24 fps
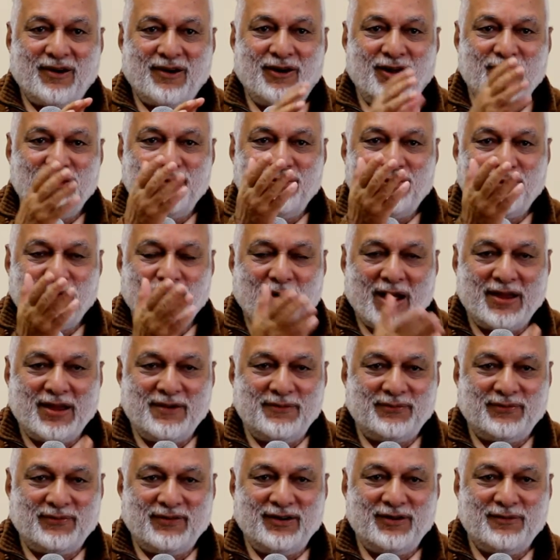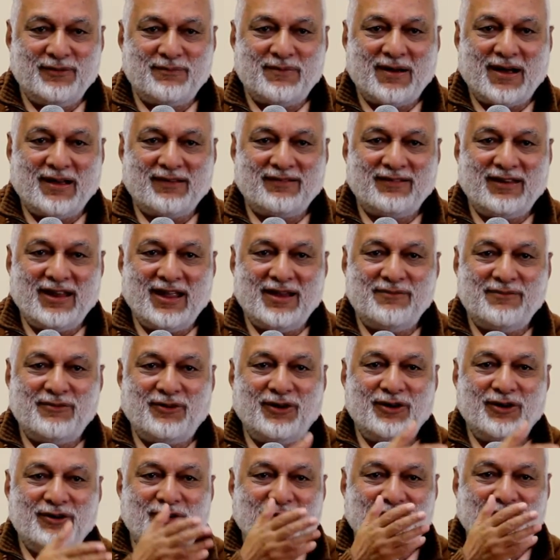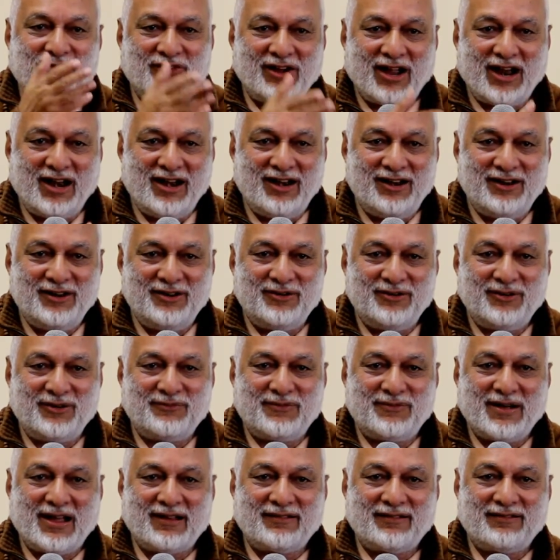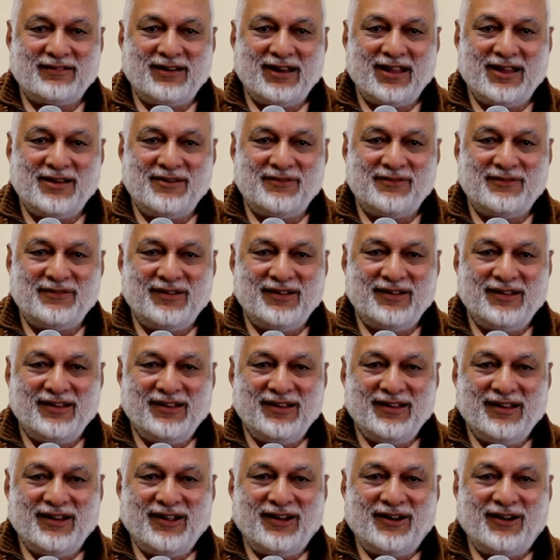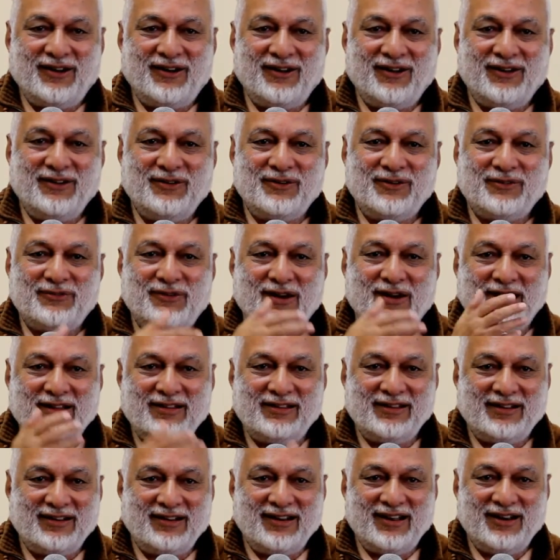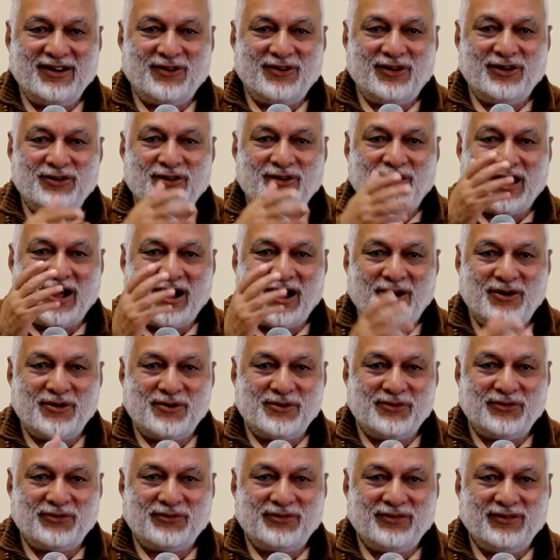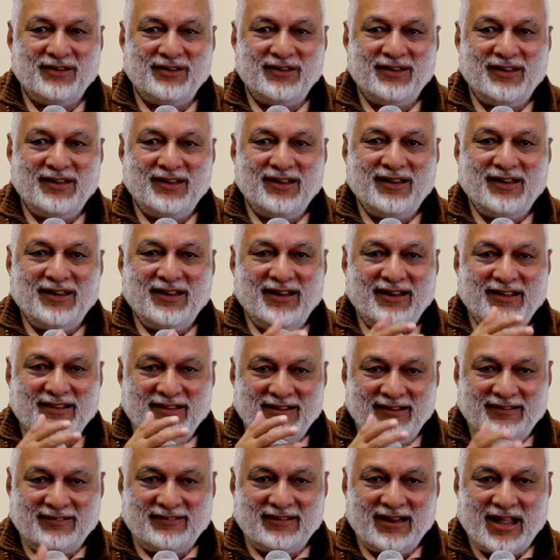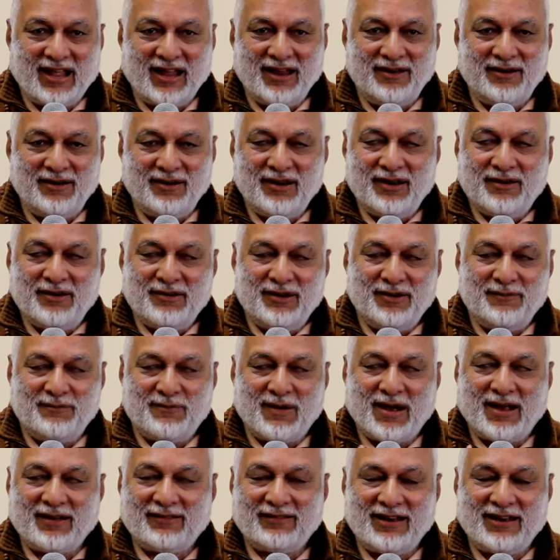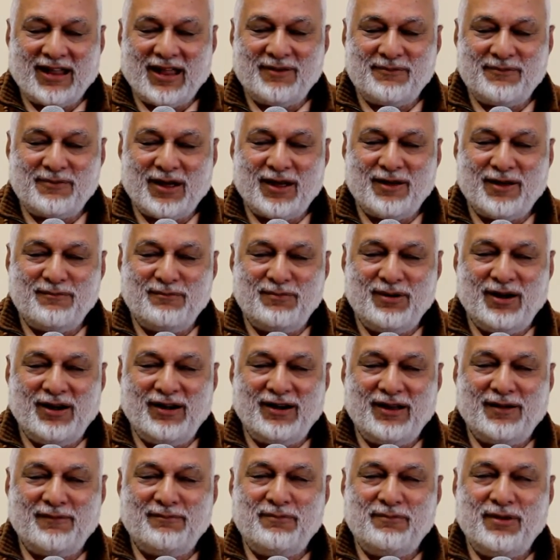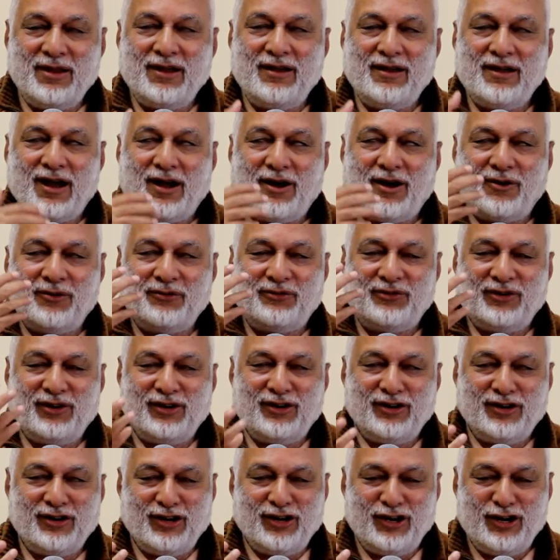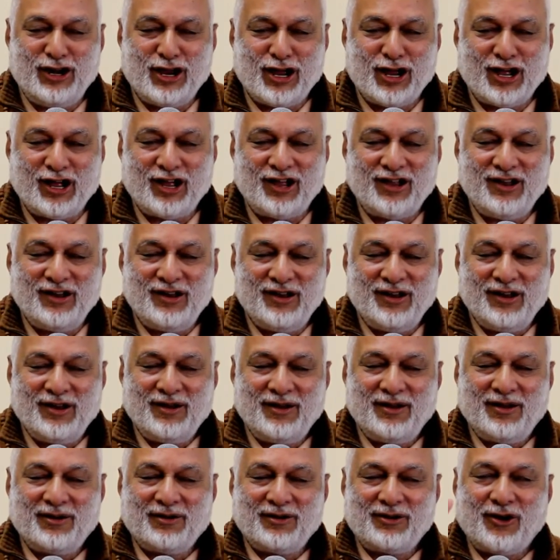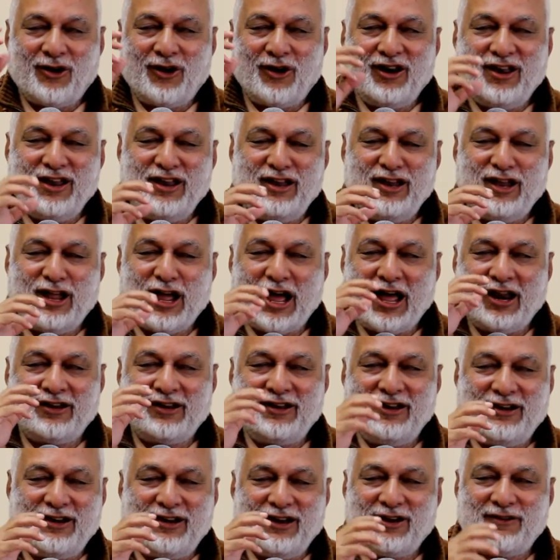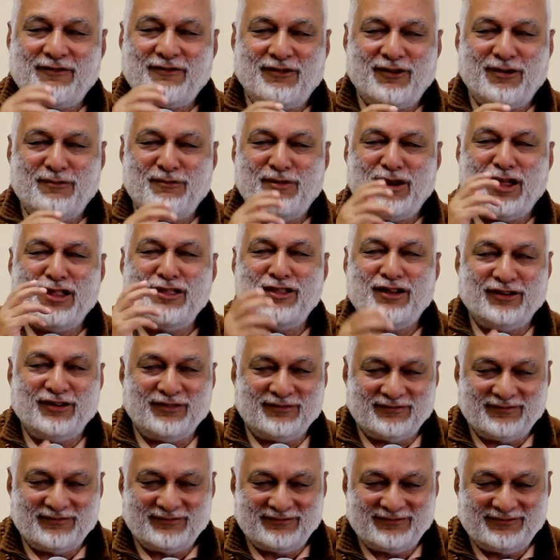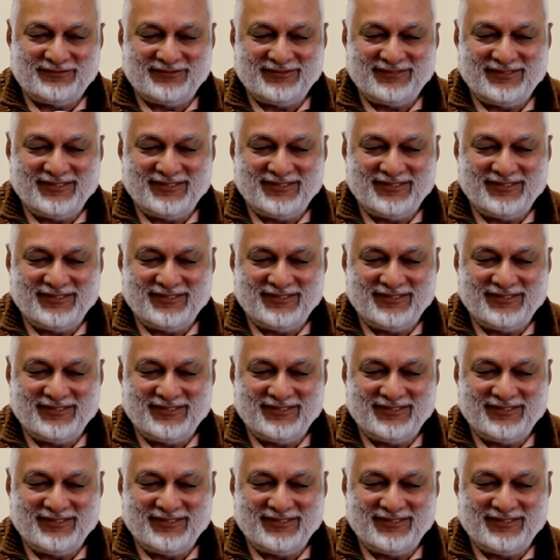all your wives in your past life, all your child in your past life, all your father and all your house. In this life, in past life, I have built a big house in India, calling the architect from London.